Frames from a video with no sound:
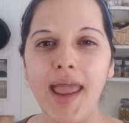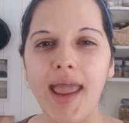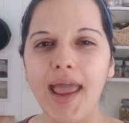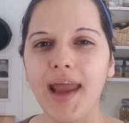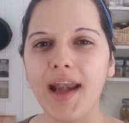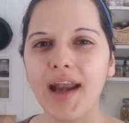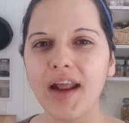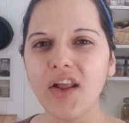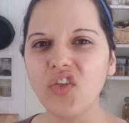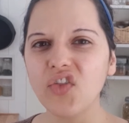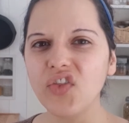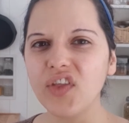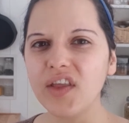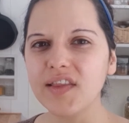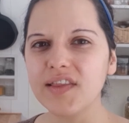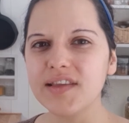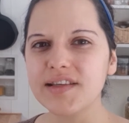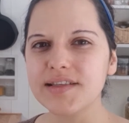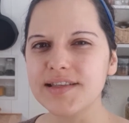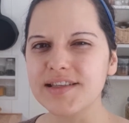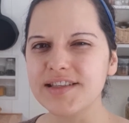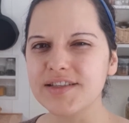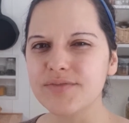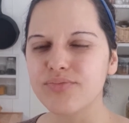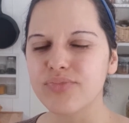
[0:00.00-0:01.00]
And I think
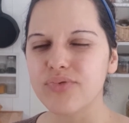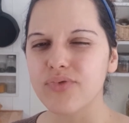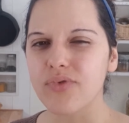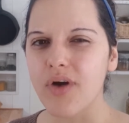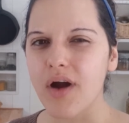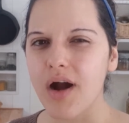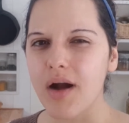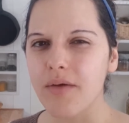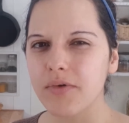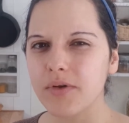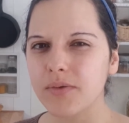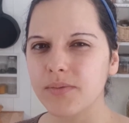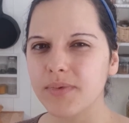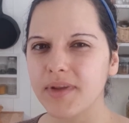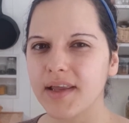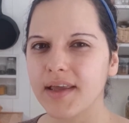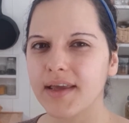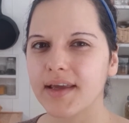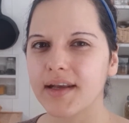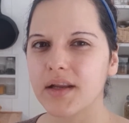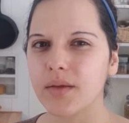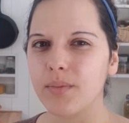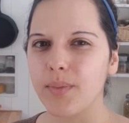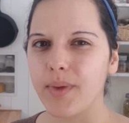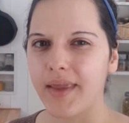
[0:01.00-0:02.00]
this is probably
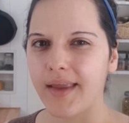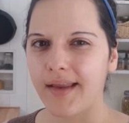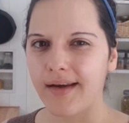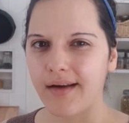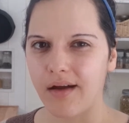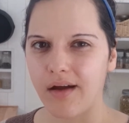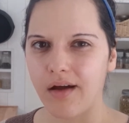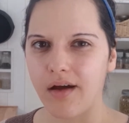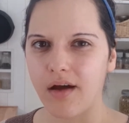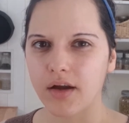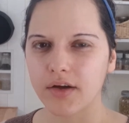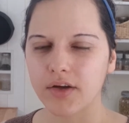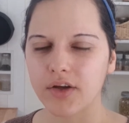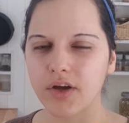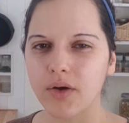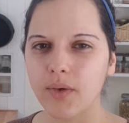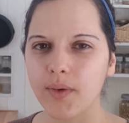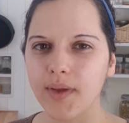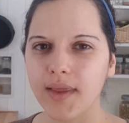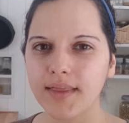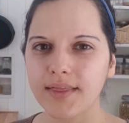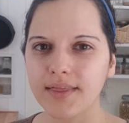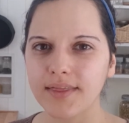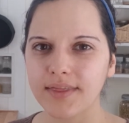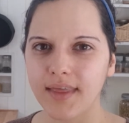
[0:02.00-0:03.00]
gonna be an
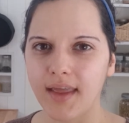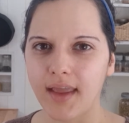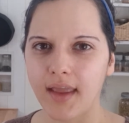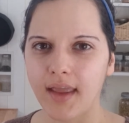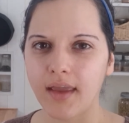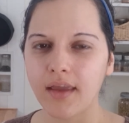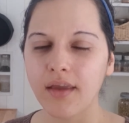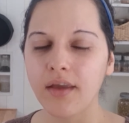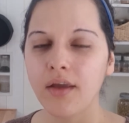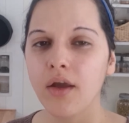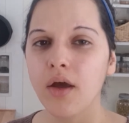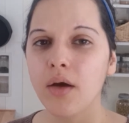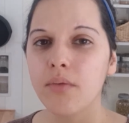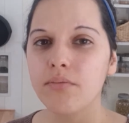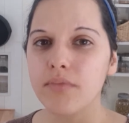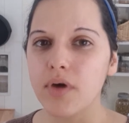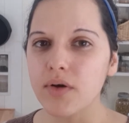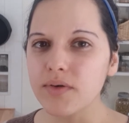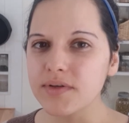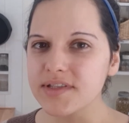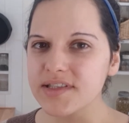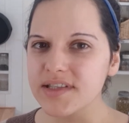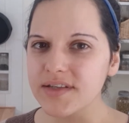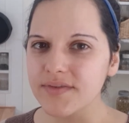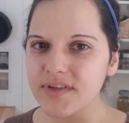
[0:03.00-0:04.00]
ongoing thing.
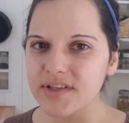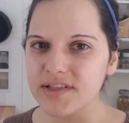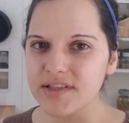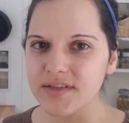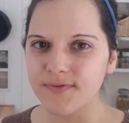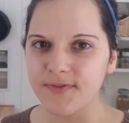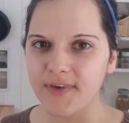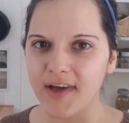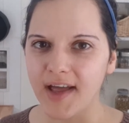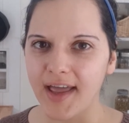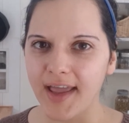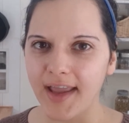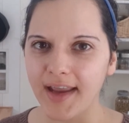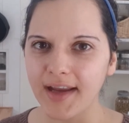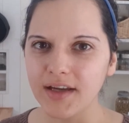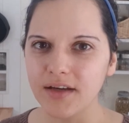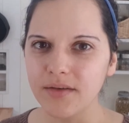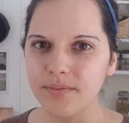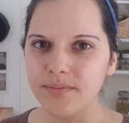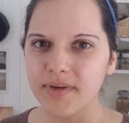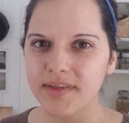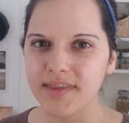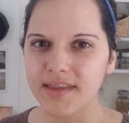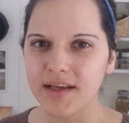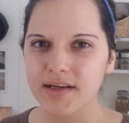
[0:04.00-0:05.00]
Most of it's fine,
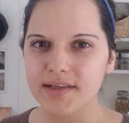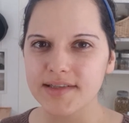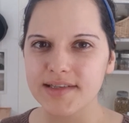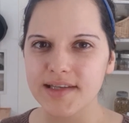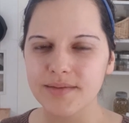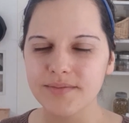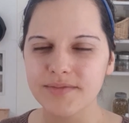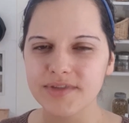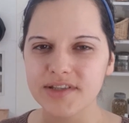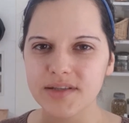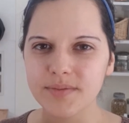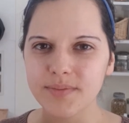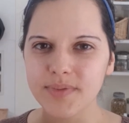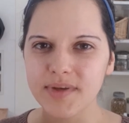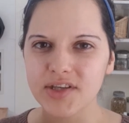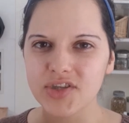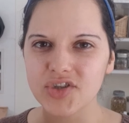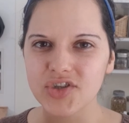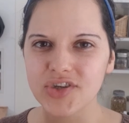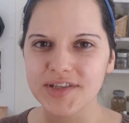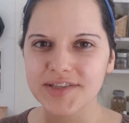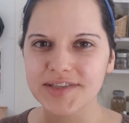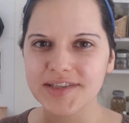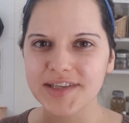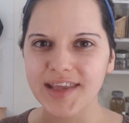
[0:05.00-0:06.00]
but there seems to be
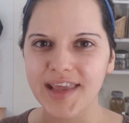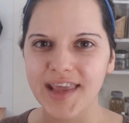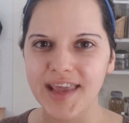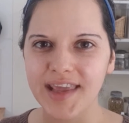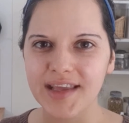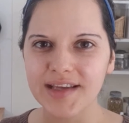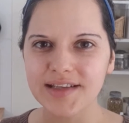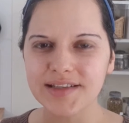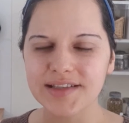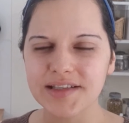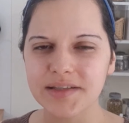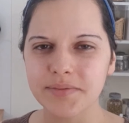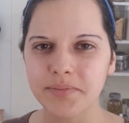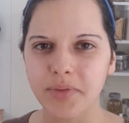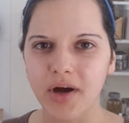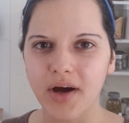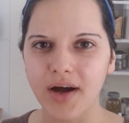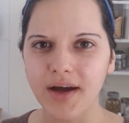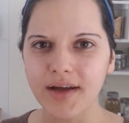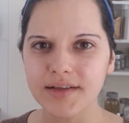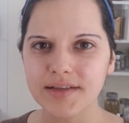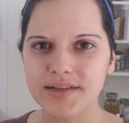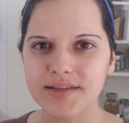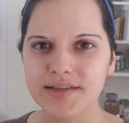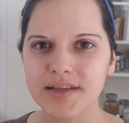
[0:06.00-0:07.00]
just key
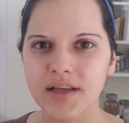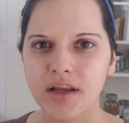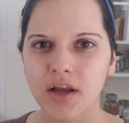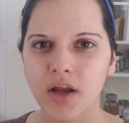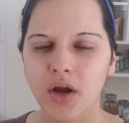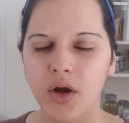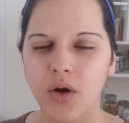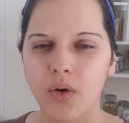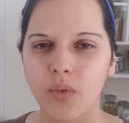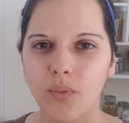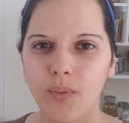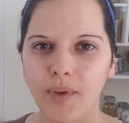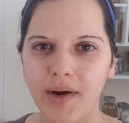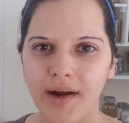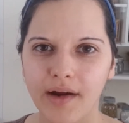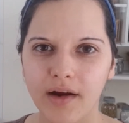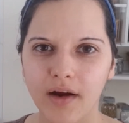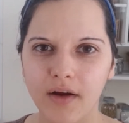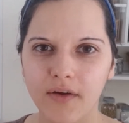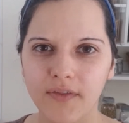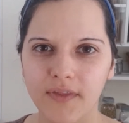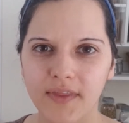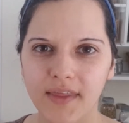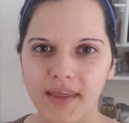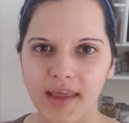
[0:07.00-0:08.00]
spots
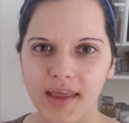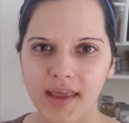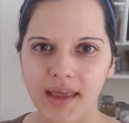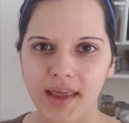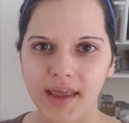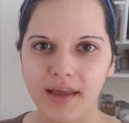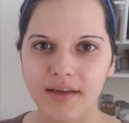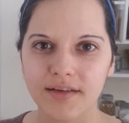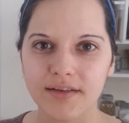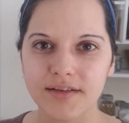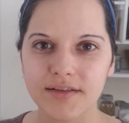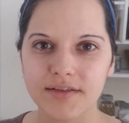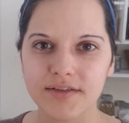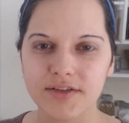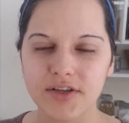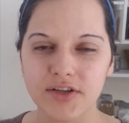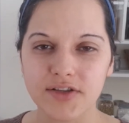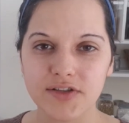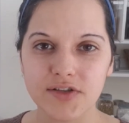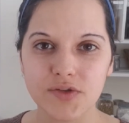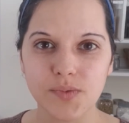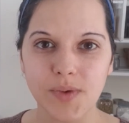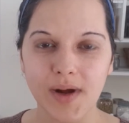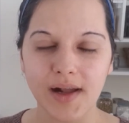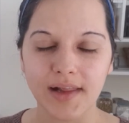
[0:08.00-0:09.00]
where the
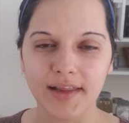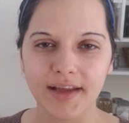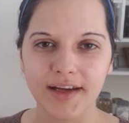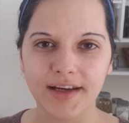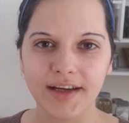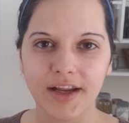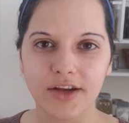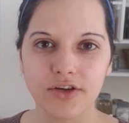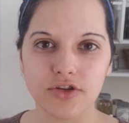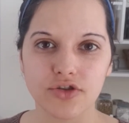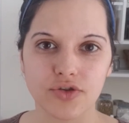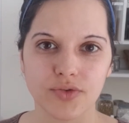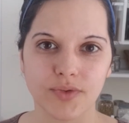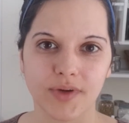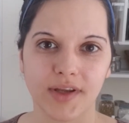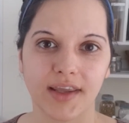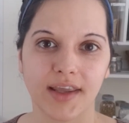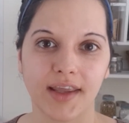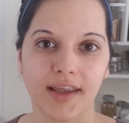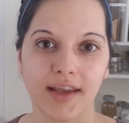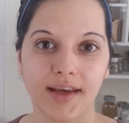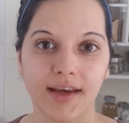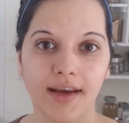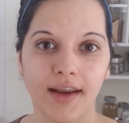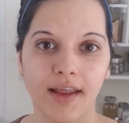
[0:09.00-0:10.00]
swelling and
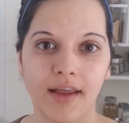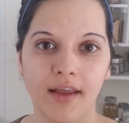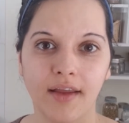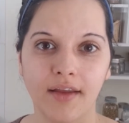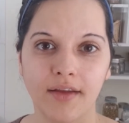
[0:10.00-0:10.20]
shrinking